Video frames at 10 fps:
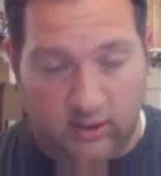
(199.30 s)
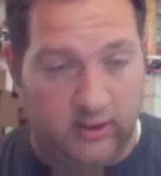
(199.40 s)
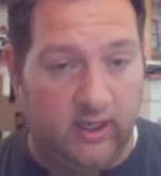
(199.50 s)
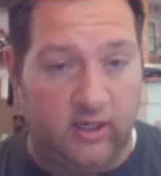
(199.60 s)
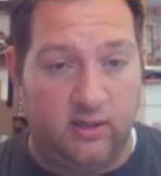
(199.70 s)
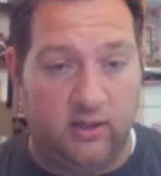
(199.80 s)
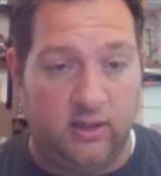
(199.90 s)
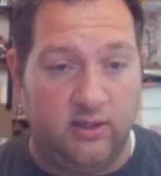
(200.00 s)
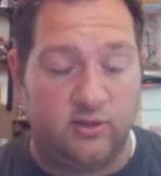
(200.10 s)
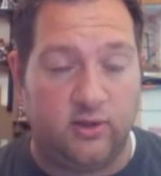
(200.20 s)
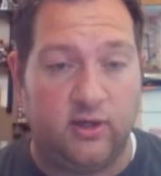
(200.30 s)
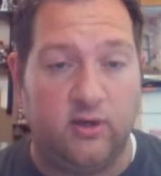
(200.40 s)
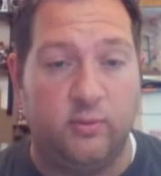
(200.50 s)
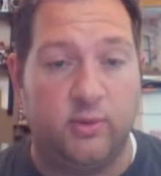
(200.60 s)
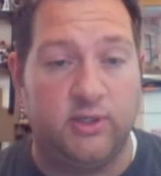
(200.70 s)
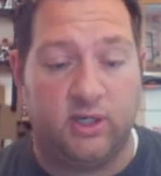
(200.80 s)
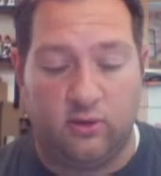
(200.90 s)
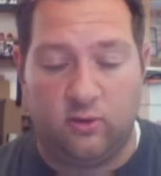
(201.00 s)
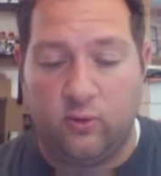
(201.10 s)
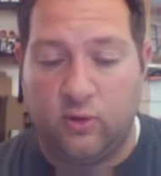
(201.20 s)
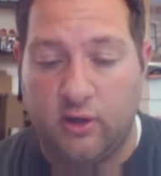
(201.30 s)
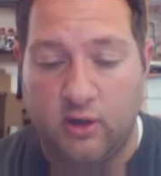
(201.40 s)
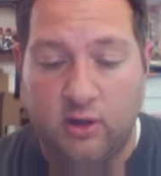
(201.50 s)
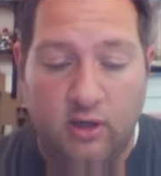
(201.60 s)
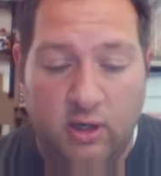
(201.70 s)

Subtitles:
again, these are in no particular order.